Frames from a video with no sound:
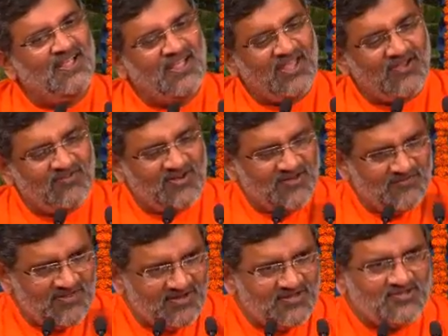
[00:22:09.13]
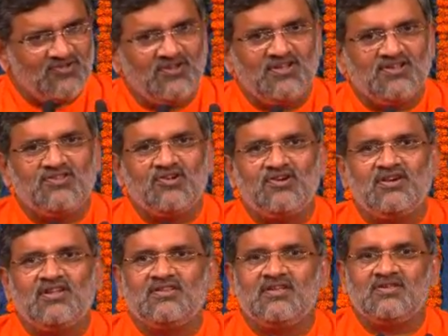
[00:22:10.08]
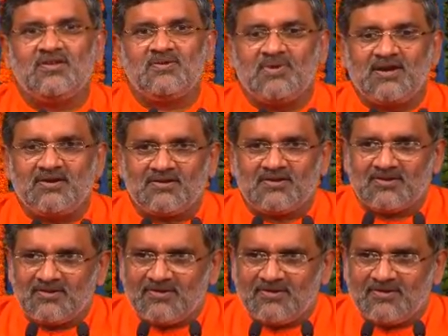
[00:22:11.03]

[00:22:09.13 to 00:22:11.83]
Even if the ritual is not done, doesn't matter.